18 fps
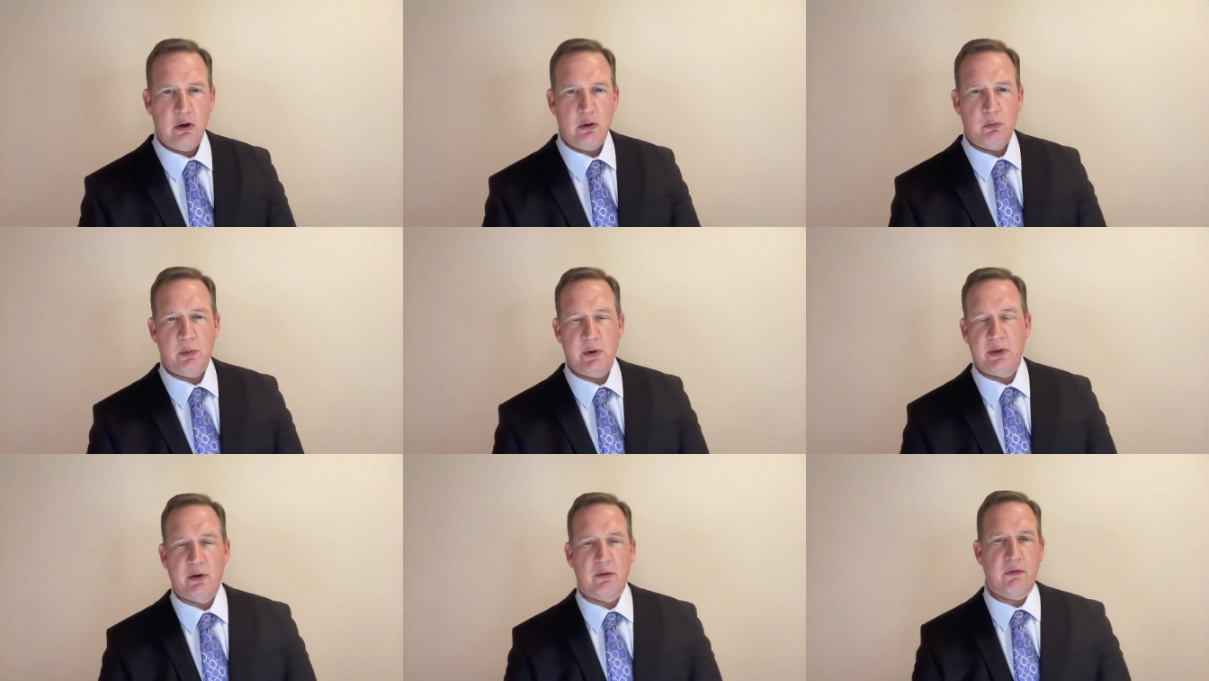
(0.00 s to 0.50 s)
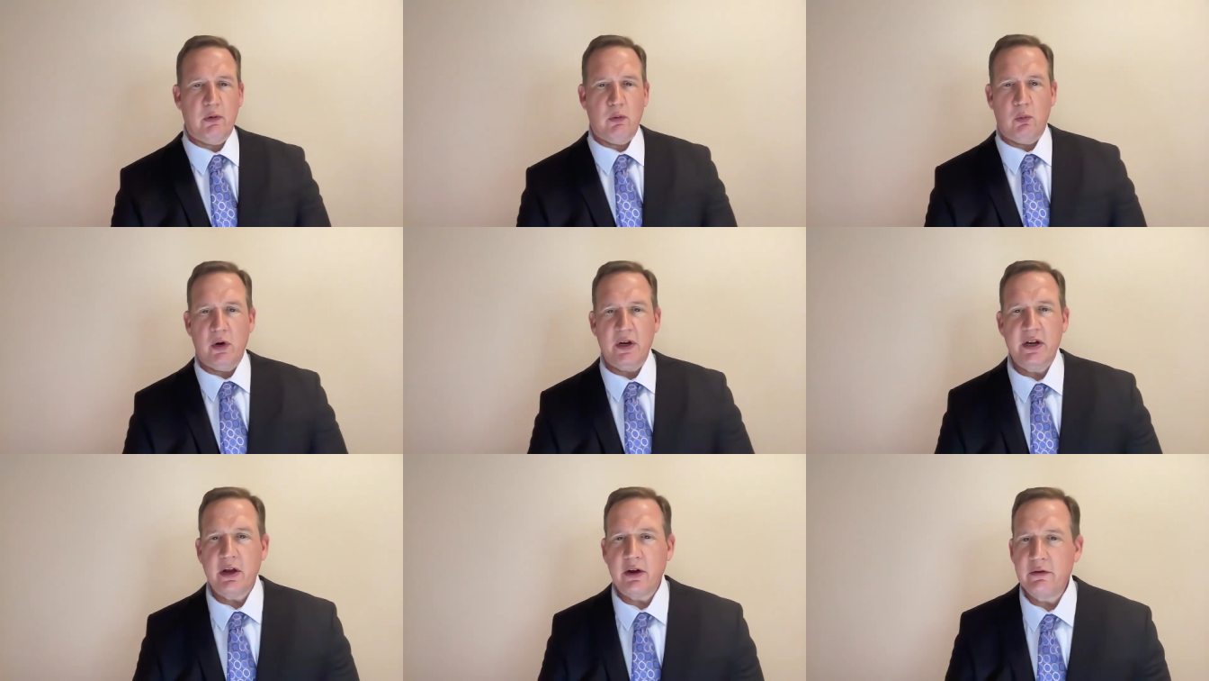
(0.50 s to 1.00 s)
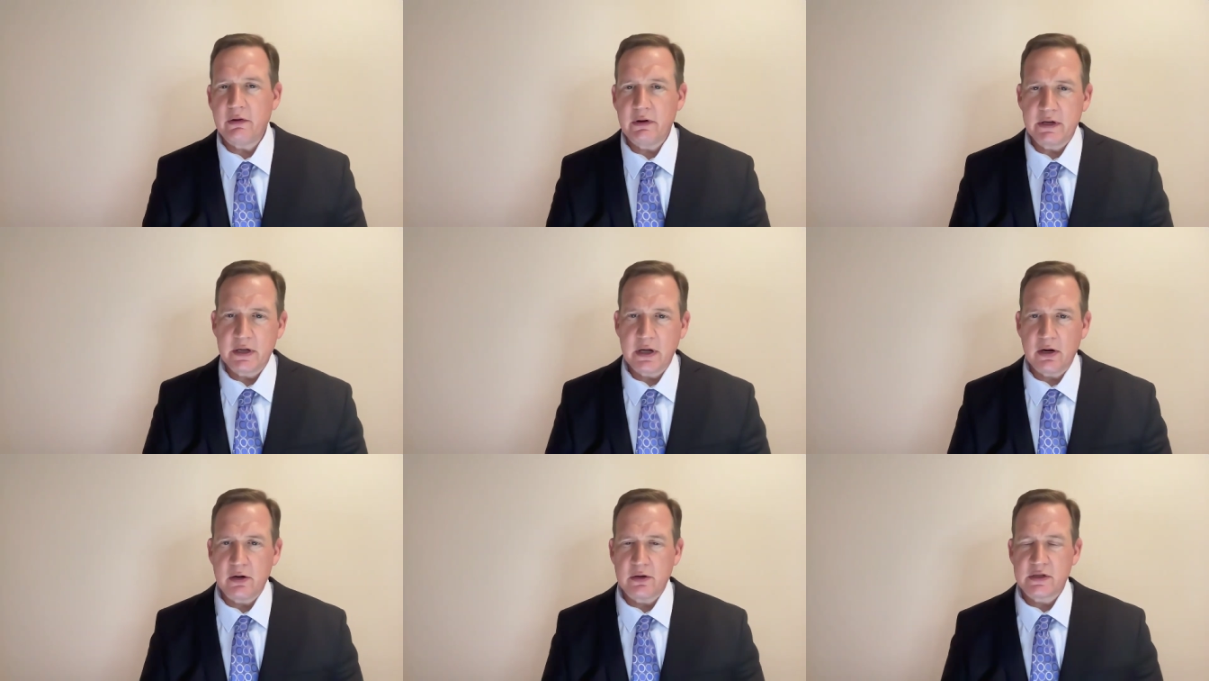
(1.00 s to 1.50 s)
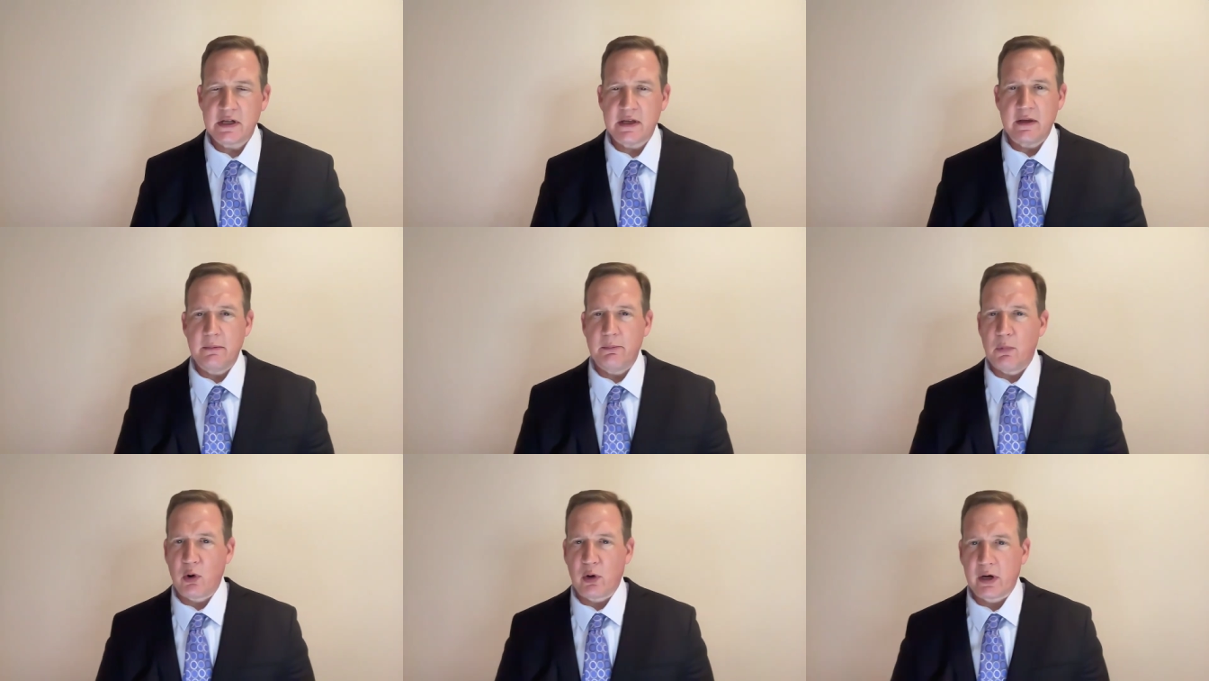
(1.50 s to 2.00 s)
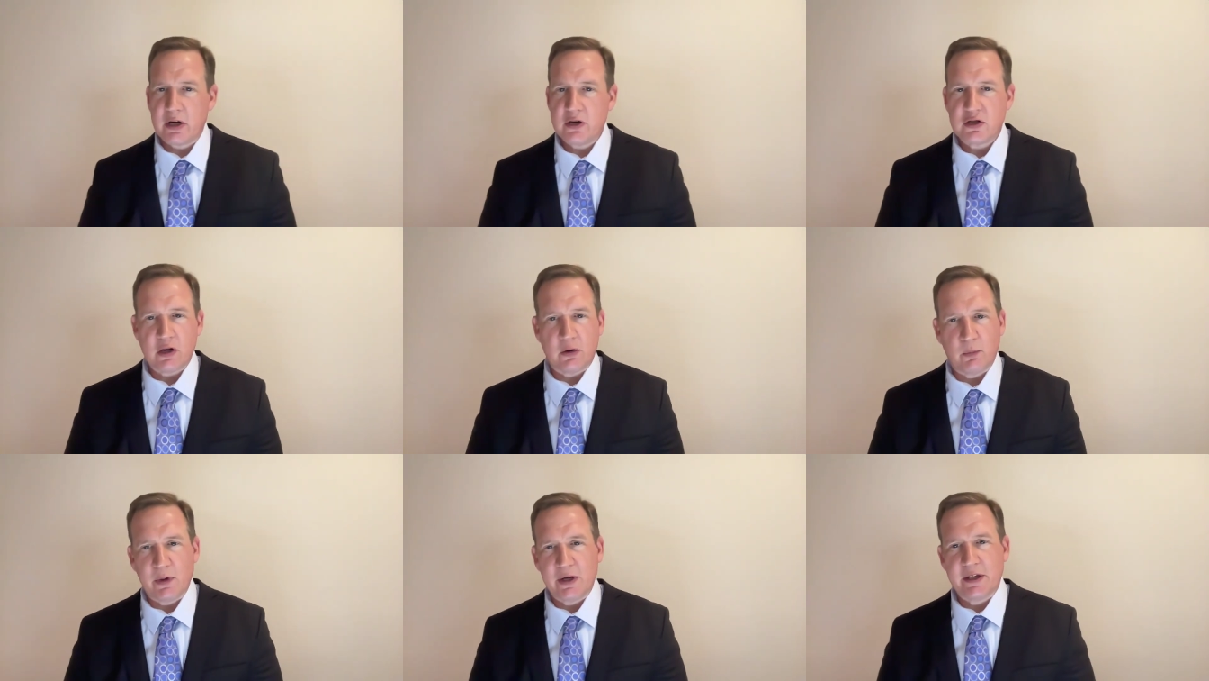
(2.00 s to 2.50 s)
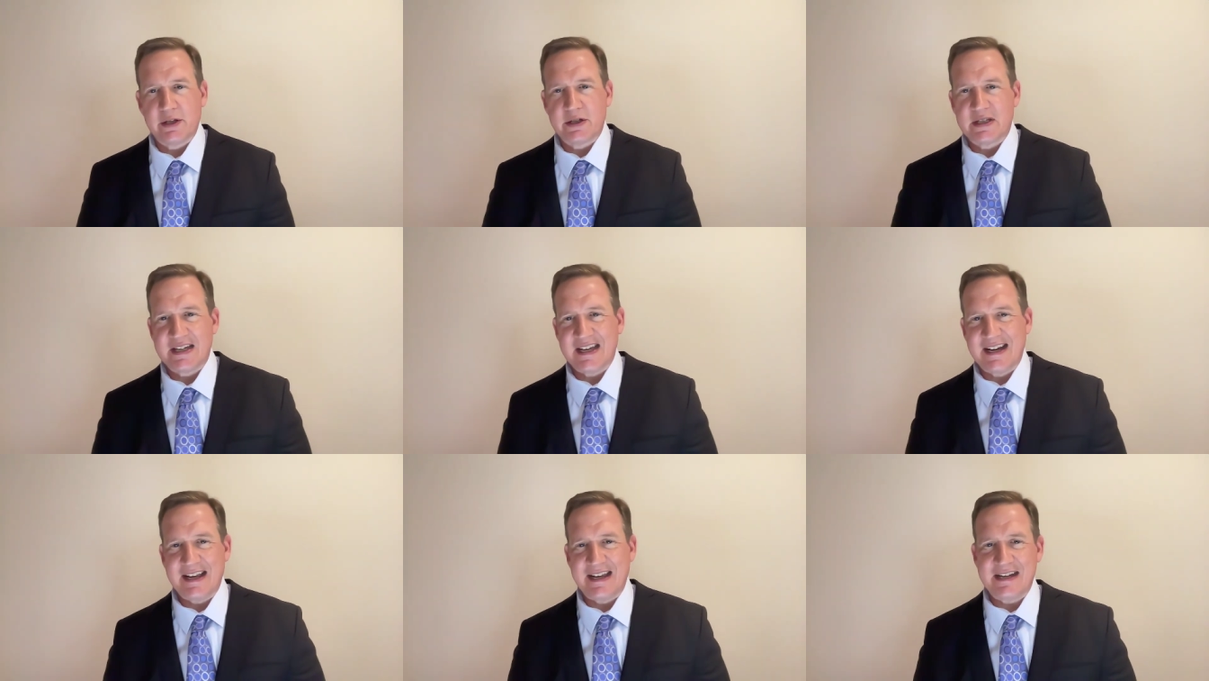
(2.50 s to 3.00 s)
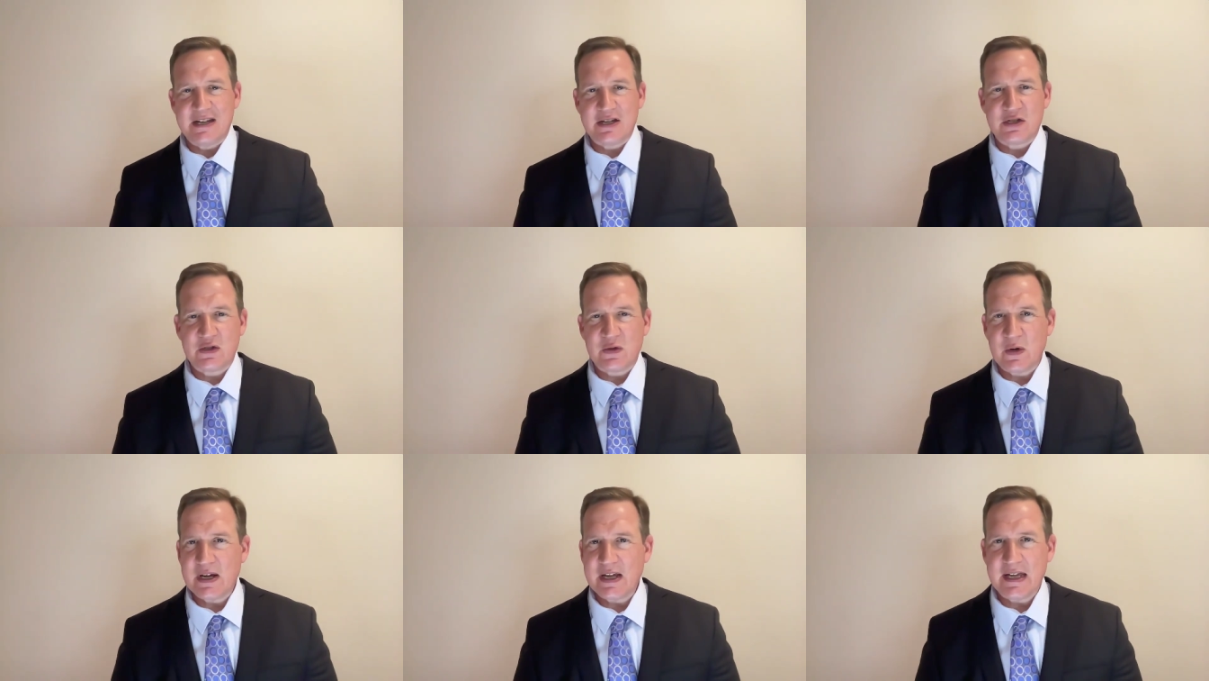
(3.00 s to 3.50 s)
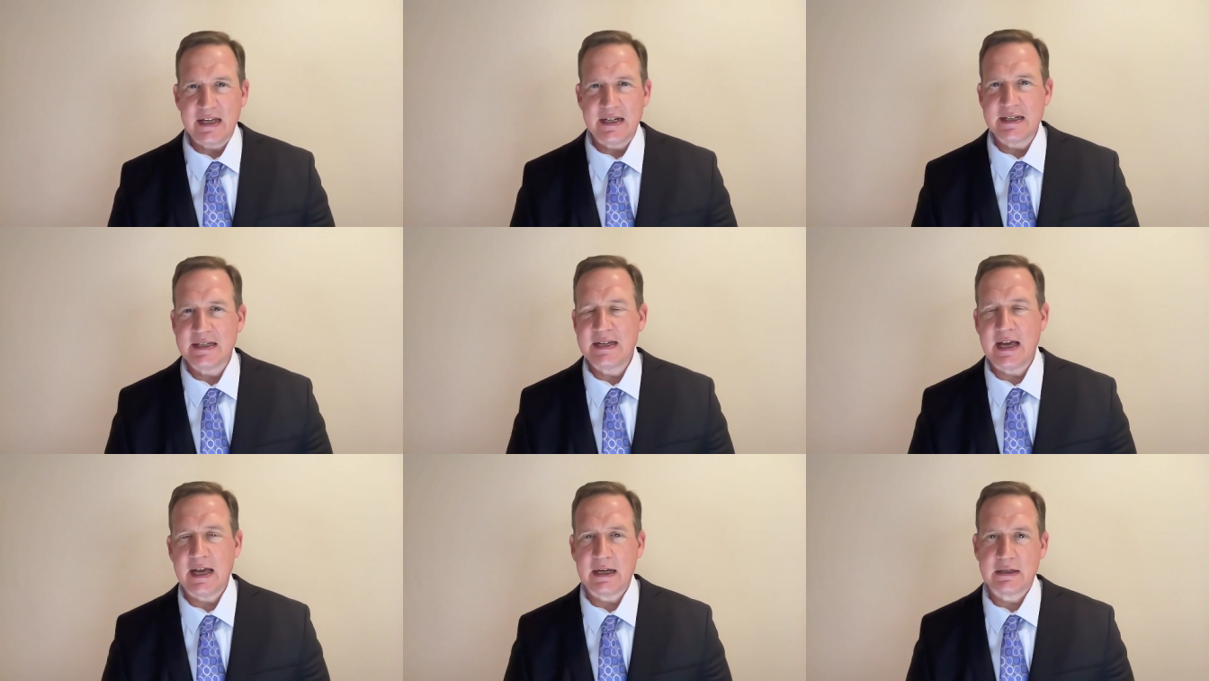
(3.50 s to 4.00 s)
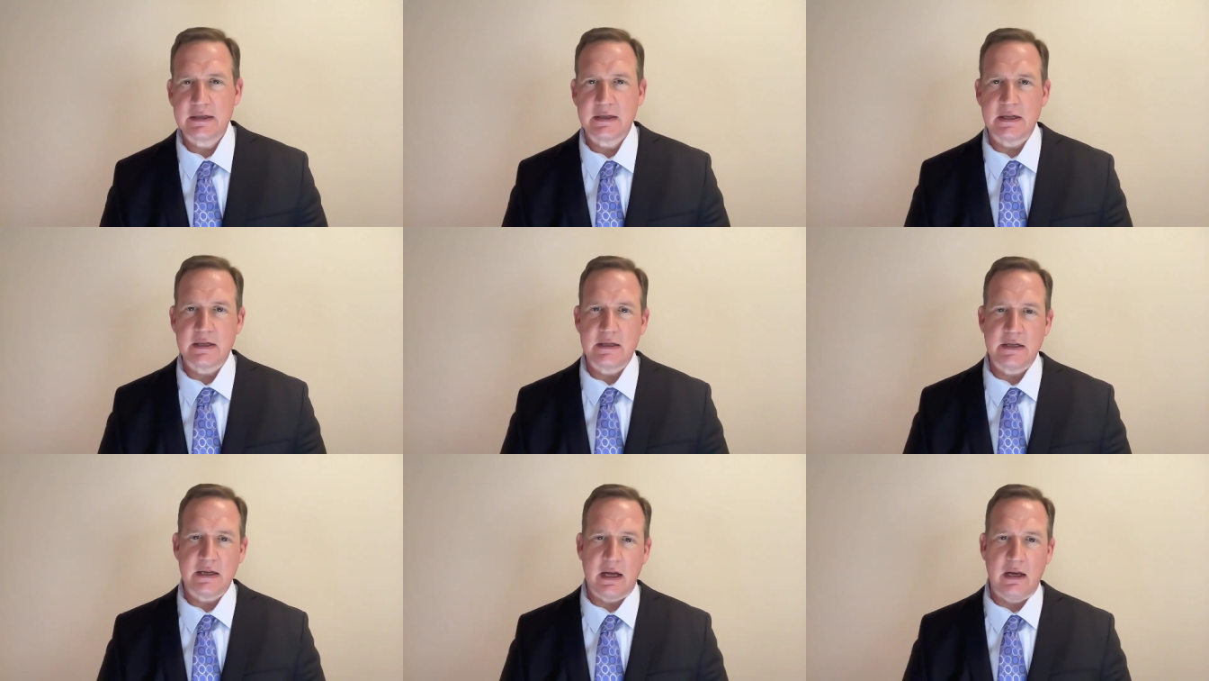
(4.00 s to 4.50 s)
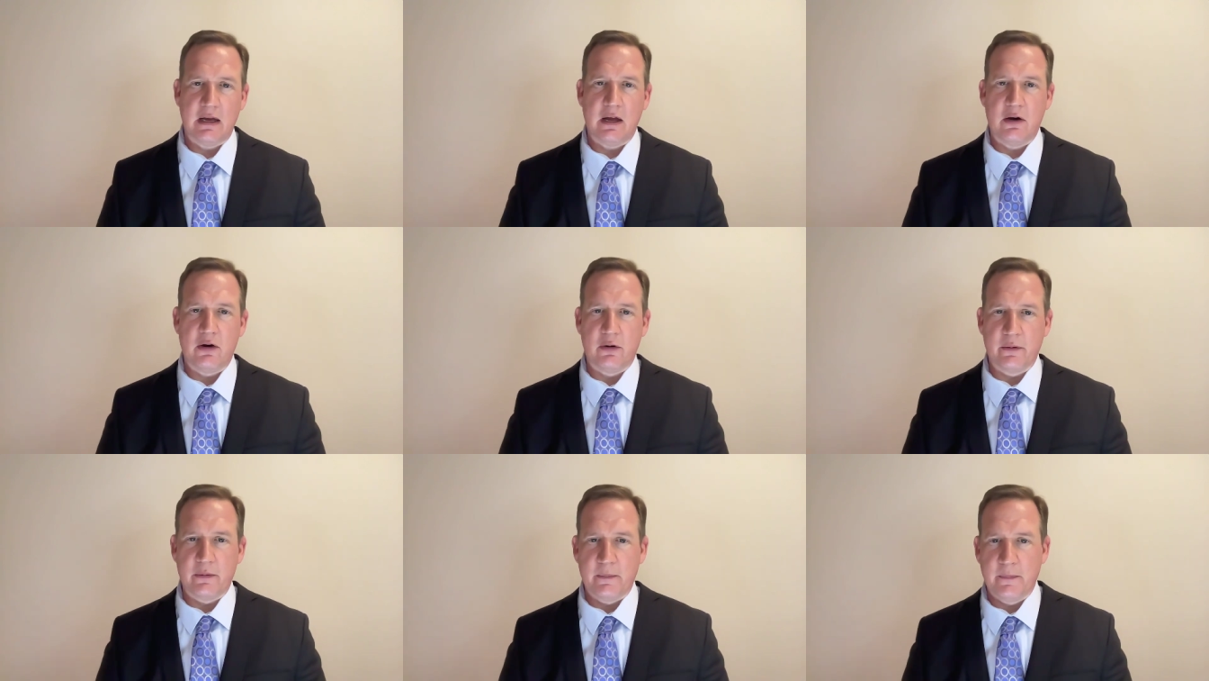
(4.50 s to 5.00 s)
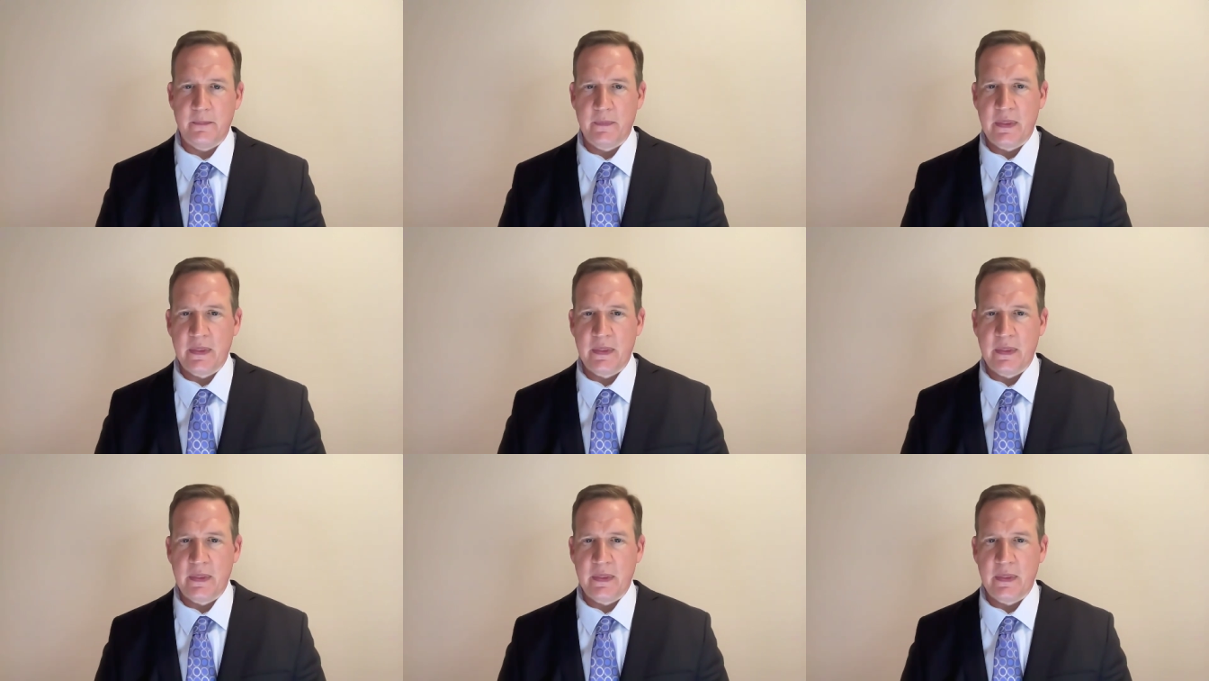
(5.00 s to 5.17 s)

with over 100 years in the mortgage and real estate industry in Texas alone.